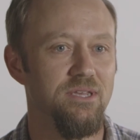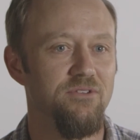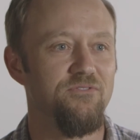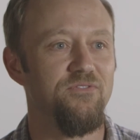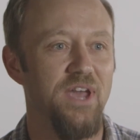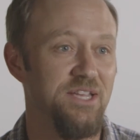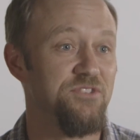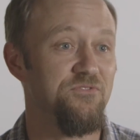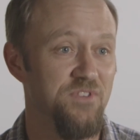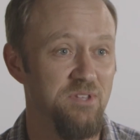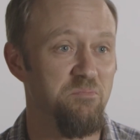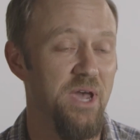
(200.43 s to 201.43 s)
fast
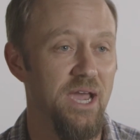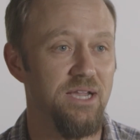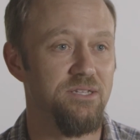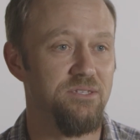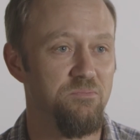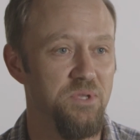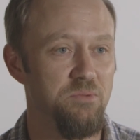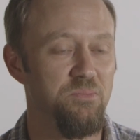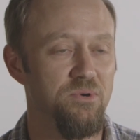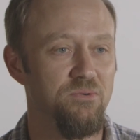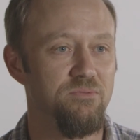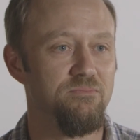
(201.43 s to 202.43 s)
feedback to
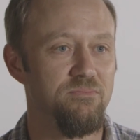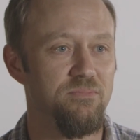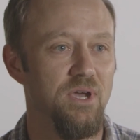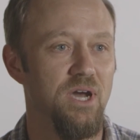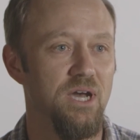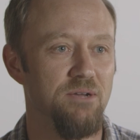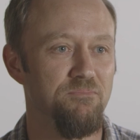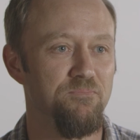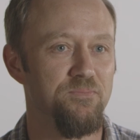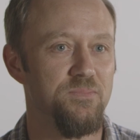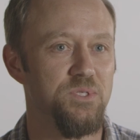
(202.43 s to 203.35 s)
people um,